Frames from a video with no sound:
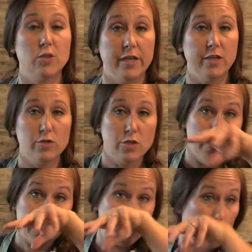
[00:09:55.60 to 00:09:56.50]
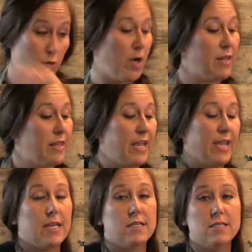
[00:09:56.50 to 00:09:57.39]
So I use two store-bought
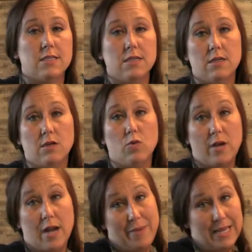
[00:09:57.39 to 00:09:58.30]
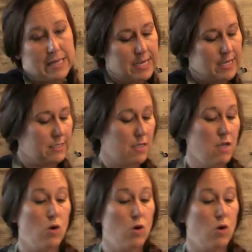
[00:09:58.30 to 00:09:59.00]
things when I make this.